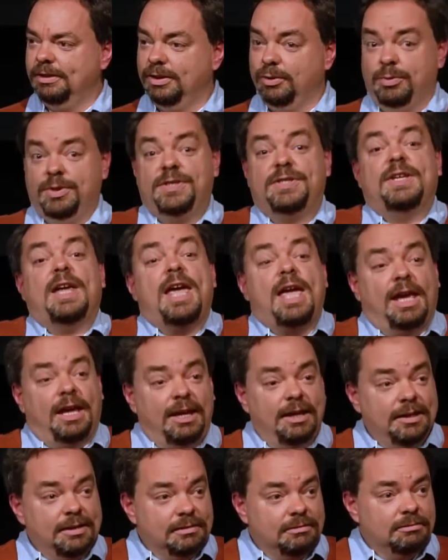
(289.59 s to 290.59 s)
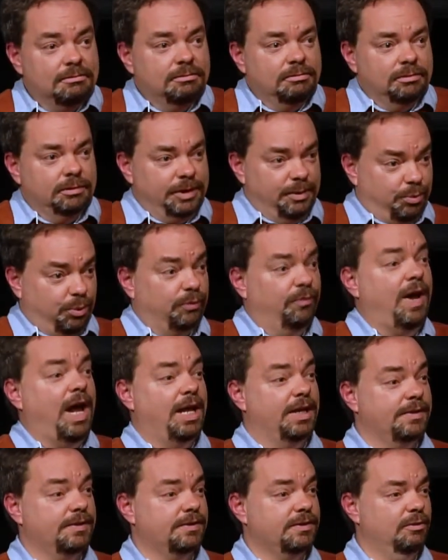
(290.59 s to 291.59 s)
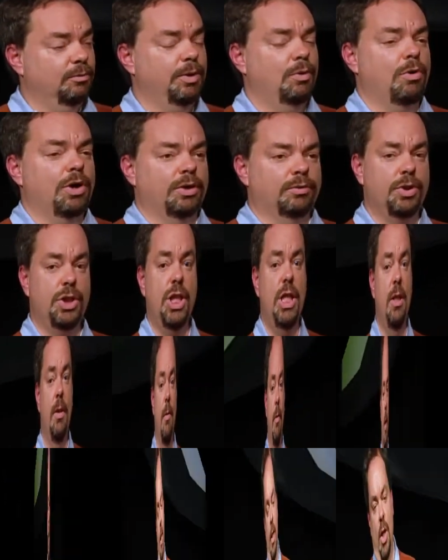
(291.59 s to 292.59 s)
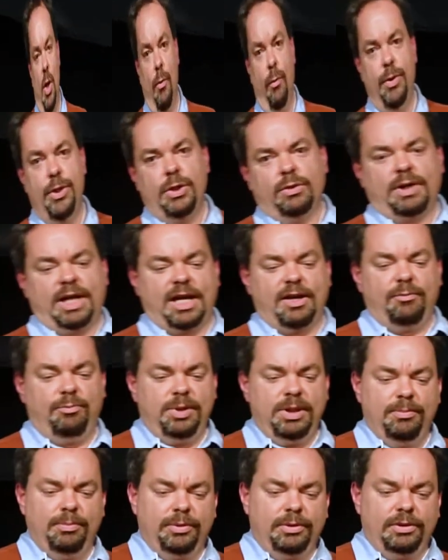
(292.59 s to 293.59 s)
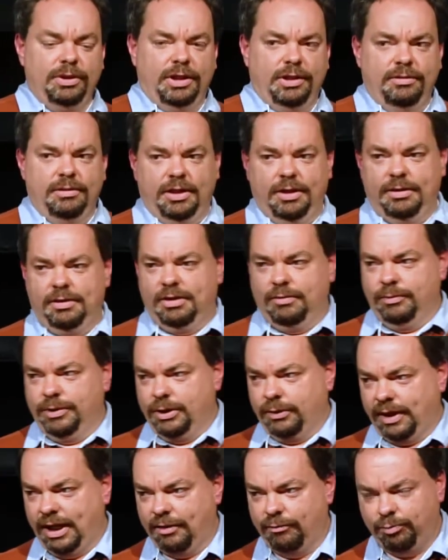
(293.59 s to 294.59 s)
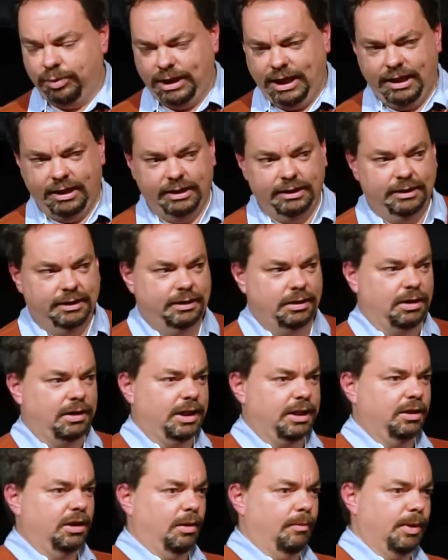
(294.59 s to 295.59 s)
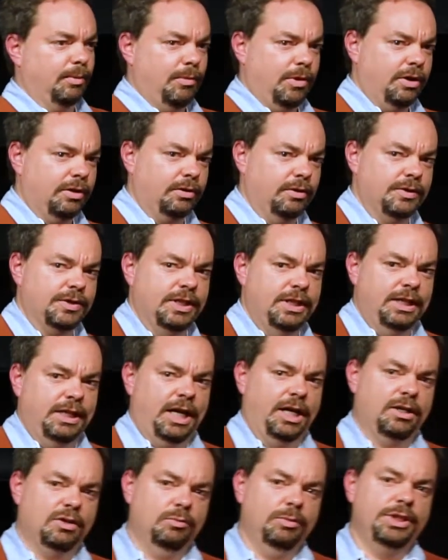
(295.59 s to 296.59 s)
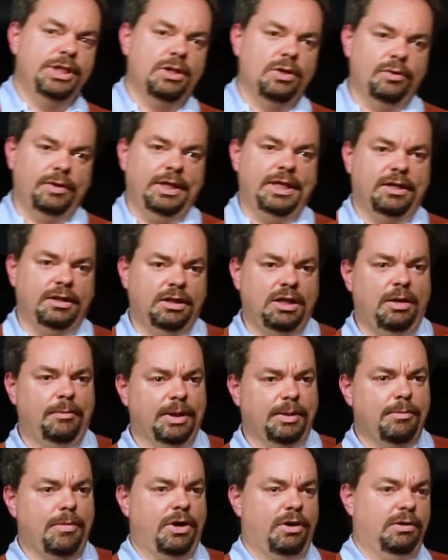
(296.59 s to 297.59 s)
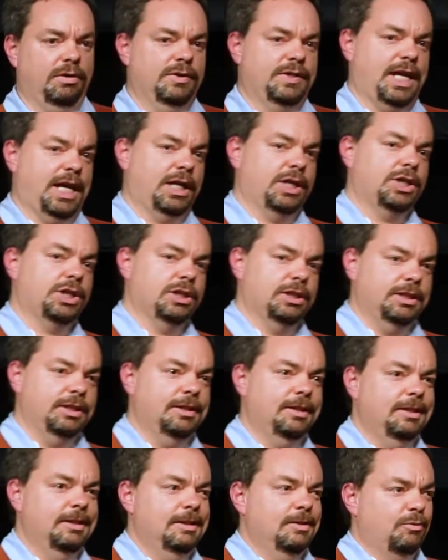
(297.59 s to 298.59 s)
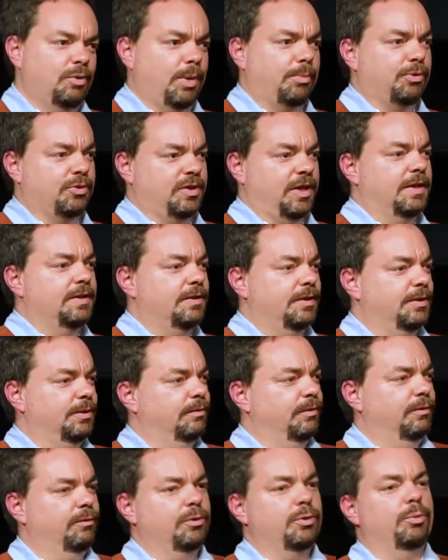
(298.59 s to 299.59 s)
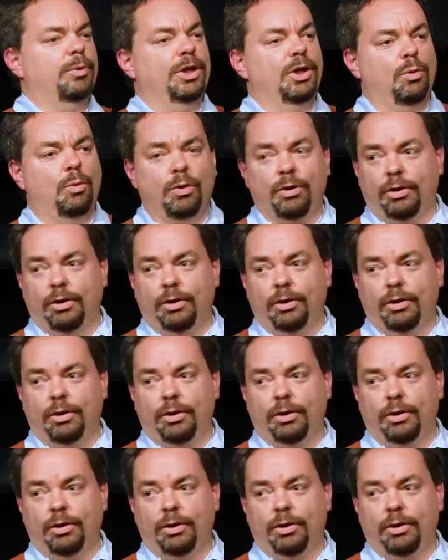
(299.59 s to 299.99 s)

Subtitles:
that we profess that we want to achieve. You know, if we don't have people and we don't have planet in our economic models, how do we know the economic model is actually representative of the real